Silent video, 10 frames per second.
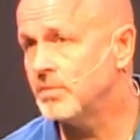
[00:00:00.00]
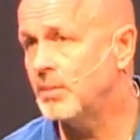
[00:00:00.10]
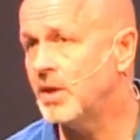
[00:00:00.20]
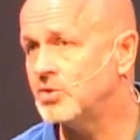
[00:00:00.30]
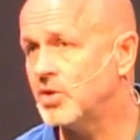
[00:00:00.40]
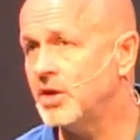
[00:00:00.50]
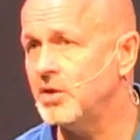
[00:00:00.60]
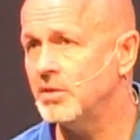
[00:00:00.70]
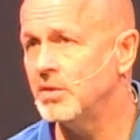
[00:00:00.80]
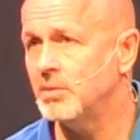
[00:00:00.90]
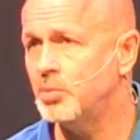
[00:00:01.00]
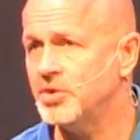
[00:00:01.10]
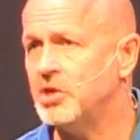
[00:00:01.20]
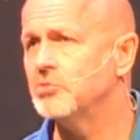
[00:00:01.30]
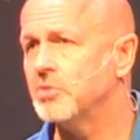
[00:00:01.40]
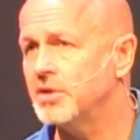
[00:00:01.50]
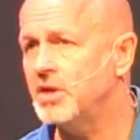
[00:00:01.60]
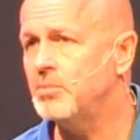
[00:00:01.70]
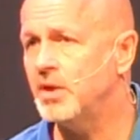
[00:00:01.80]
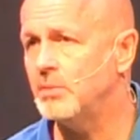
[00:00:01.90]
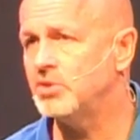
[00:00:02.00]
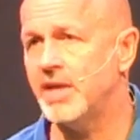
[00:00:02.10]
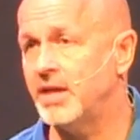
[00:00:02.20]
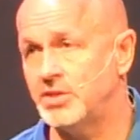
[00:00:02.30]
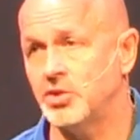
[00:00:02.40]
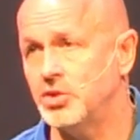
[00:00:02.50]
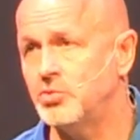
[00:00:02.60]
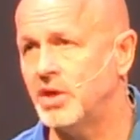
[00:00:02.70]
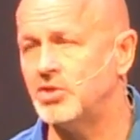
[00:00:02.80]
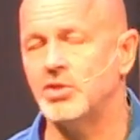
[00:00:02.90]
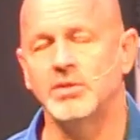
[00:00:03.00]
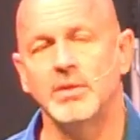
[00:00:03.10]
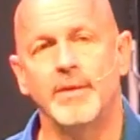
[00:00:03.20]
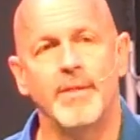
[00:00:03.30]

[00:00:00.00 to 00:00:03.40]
I'm not trying to put guilt on anybody. It's a good question.